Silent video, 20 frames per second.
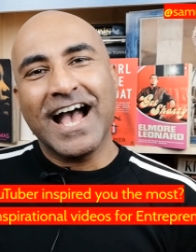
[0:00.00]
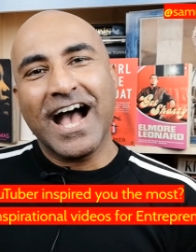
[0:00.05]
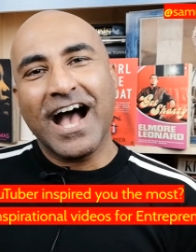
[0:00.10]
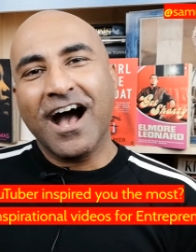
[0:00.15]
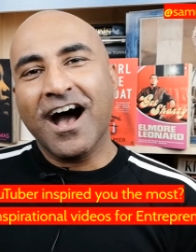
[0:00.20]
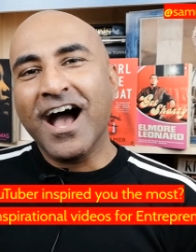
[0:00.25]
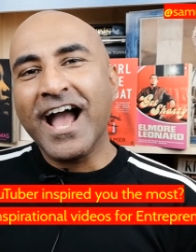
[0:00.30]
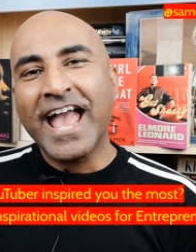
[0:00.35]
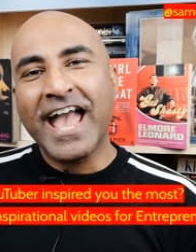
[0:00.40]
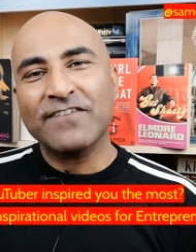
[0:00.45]

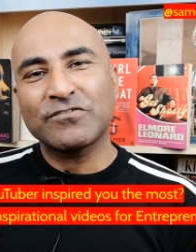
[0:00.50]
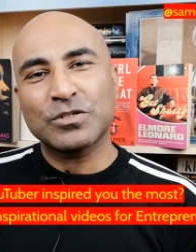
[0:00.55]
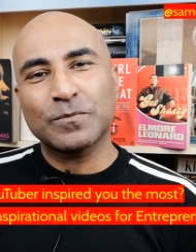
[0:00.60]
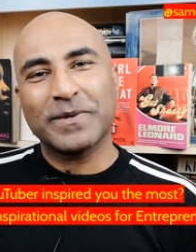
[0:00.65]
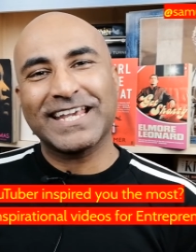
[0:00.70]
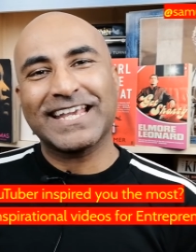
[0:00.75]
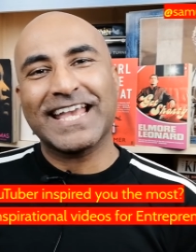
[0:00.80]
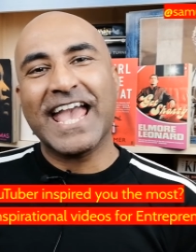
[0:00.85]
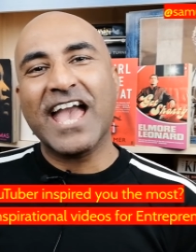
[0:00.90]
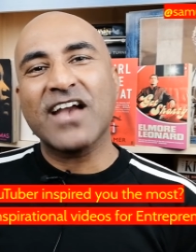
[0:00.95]
I have to
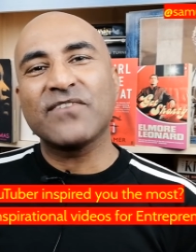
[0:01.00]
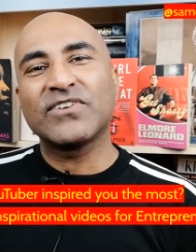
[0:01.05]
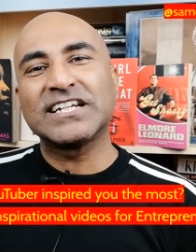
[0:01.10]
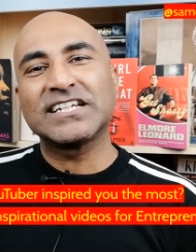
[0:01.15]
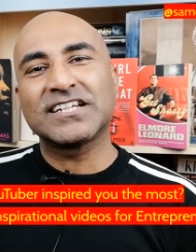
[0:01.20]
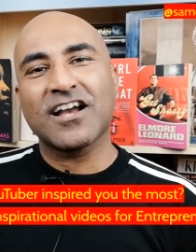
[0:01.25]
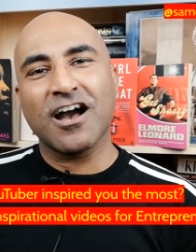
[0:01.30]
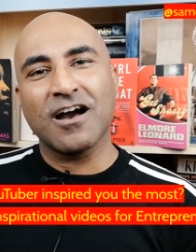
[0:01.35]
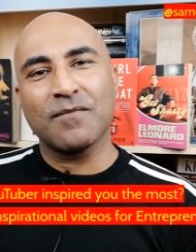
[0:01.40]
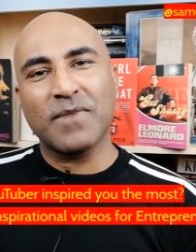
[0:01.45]
pick Evan
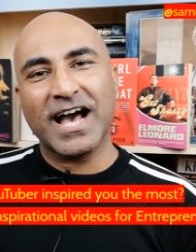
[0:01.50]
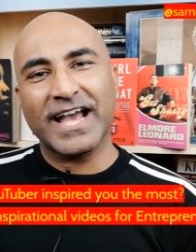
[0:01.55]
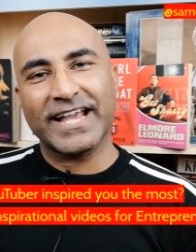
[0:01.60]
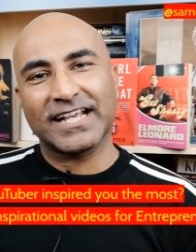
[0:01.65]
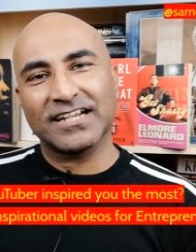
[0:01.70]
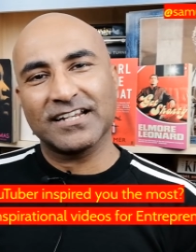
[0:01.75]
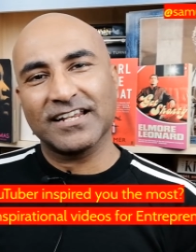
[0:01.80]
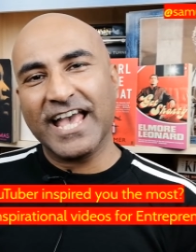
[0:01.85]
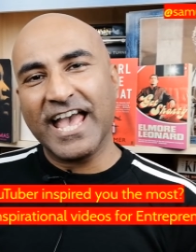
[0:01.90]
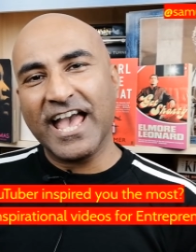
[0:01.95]

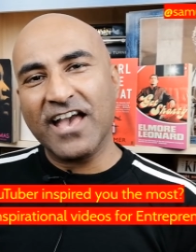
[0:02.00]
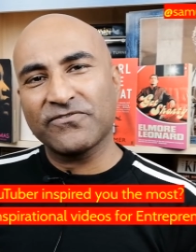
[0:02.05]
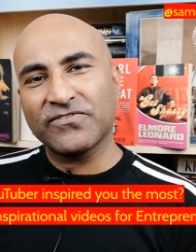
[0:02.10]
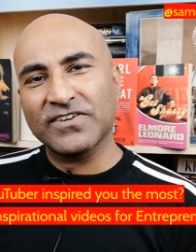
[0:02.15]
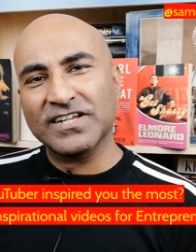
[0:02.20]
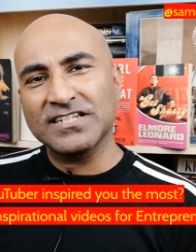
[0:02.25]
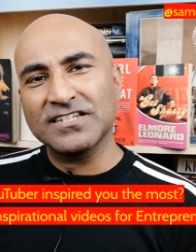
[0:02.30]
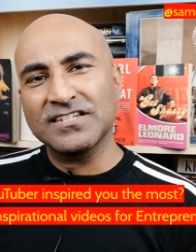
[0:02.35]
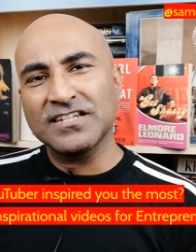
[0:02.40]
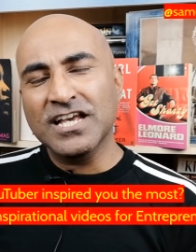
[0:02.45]
Carmichael.
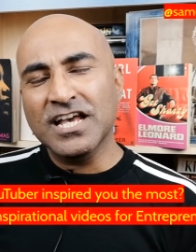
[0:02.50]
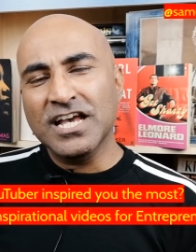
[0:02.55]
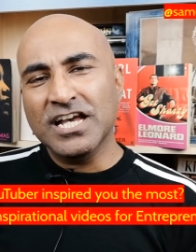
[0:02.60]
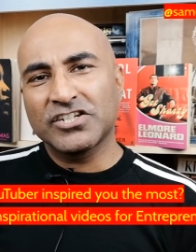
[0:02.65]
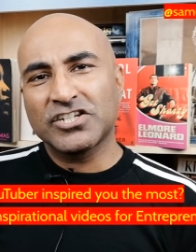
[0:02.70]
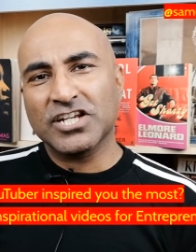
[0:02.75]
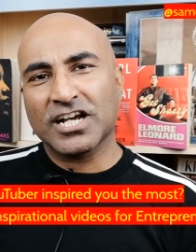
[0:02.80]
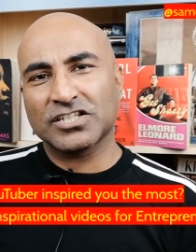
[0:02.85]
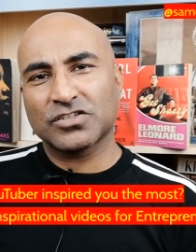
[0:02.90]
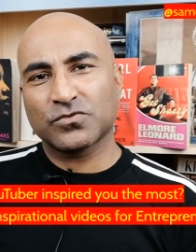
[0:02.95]
Evan
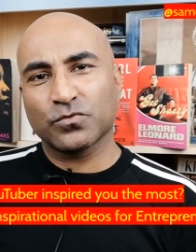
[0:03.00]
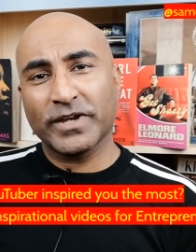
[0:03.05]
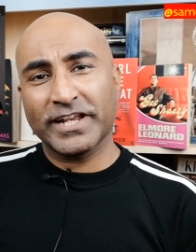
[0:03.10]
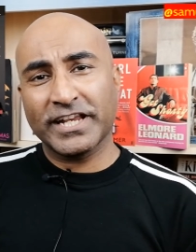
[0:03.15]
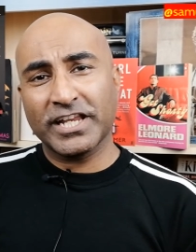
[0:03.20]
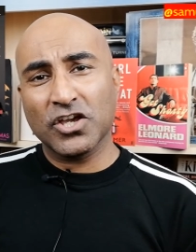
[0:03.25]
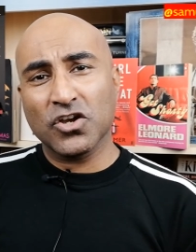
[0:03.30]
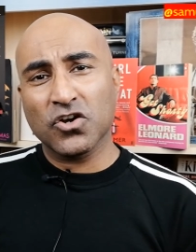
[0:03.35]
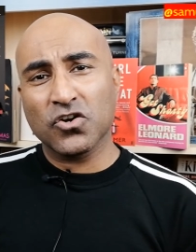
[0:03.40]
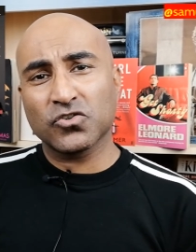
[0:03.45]
does
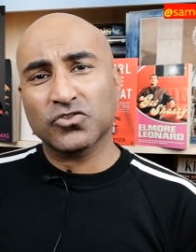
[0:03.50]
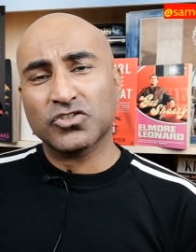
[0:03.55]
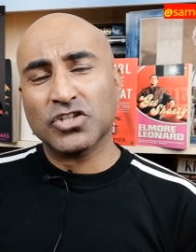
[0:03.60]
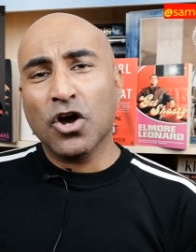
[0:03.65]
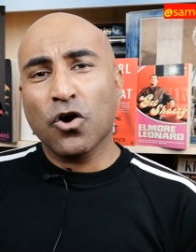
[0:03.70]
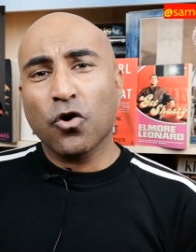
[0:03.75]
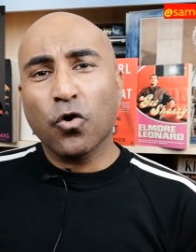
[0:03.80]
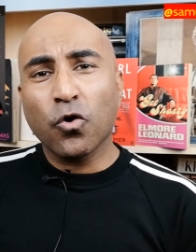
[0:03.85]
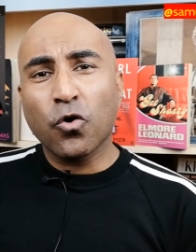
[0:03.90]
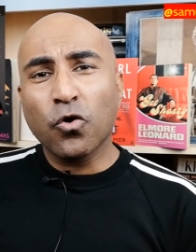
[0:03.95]
videos
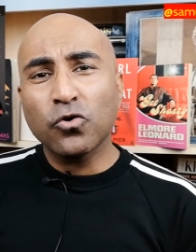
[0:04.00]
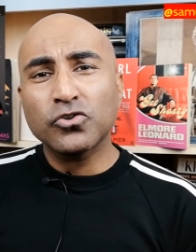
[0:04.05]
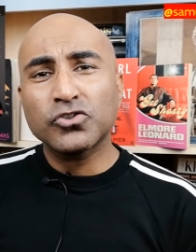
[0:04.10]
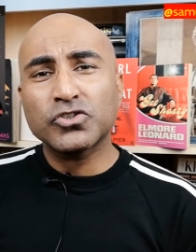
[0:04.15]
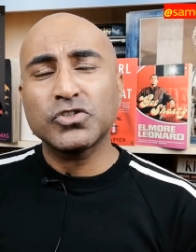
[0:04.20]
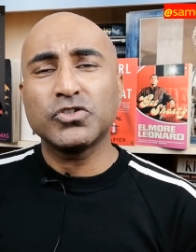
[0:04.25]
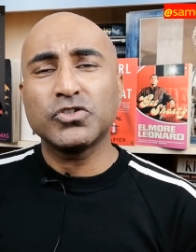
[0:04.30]
all to